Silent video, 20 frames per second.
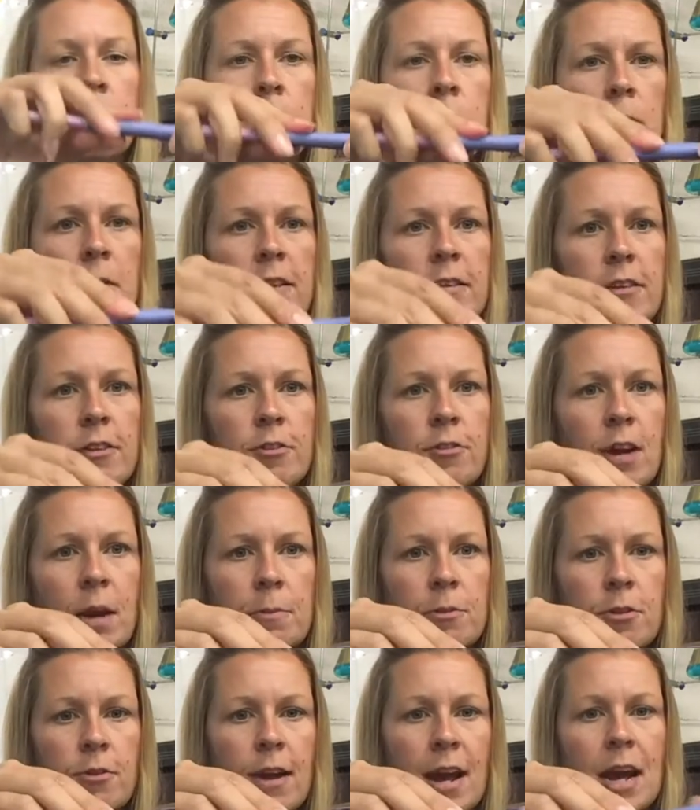But once it's
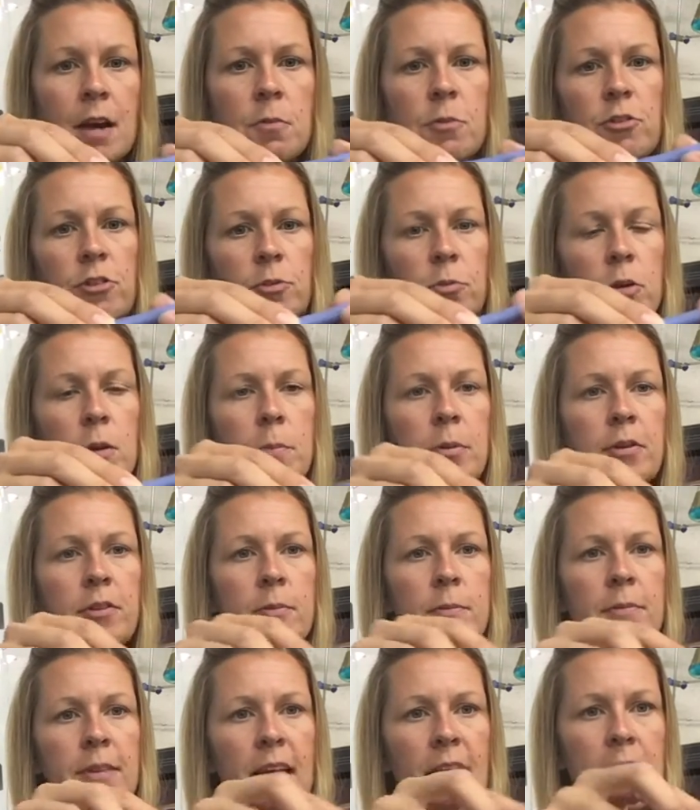wrapped around, we just want to put
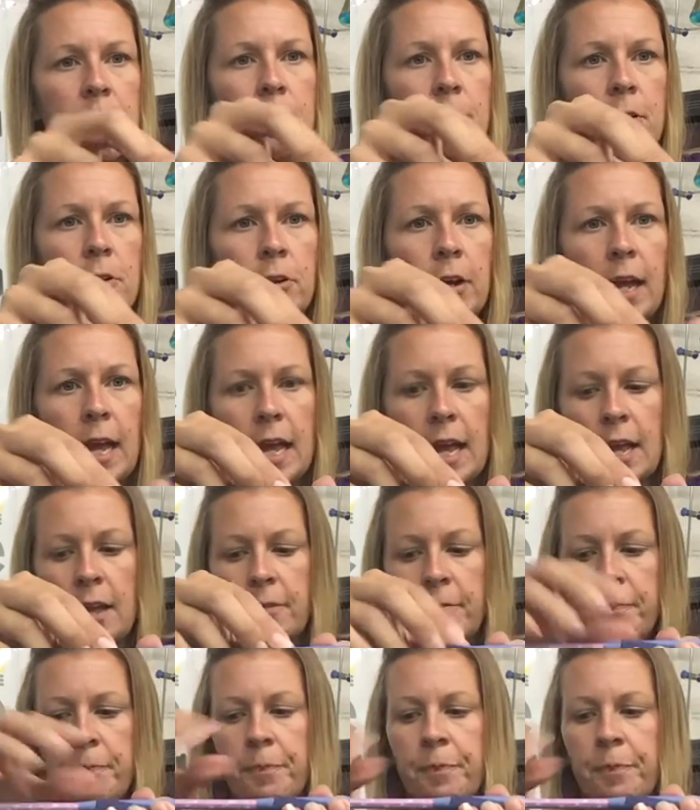some tape along here